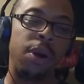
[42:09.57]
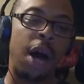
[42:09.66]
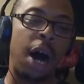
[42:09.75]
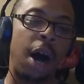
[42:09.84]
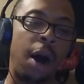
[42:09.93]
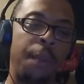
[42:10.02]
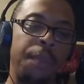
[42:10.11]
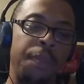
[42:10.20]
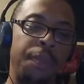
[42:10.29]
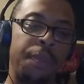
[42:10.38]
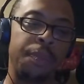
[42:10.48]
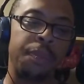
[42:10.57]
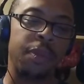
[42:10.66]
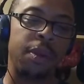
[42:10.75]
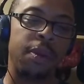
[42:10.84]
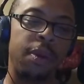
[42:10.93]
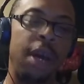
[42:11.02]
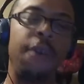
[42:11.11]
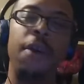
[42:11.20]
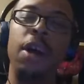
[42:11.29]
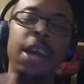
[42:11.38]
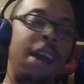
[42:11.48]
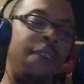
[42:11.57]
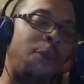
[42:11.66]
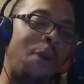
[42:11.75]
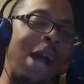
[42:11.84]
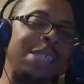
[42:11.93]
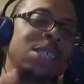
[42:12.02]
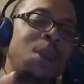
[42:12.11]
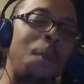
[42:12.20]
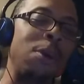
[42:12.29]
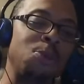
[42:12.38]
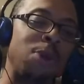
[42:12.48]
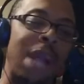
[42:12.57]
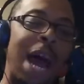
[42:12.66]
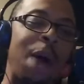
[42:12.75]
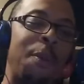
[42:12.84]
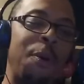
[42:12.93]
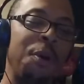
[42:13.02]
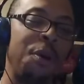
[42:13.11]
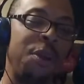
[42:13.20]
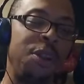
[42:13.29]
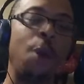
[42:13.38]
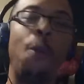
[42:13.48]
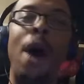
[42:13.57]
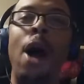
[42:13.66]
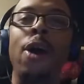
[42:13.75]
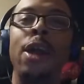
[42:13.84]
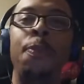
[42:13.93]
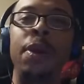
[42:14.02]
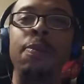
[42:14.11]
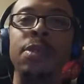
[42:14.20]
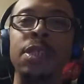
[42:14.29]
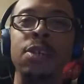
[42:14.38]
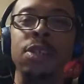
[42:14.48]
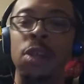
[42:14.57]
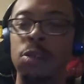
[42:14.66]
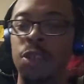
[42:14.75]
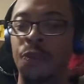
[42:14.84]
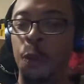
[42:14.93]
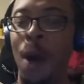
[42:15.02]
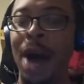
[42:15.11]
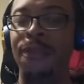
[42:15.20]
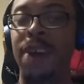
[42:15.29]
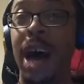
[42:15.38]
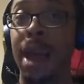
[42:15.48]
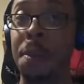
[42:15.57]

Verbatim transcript: um if, uh, yeah, if Verizon's the most reliable, then why are there people still searching for Wi-Fi?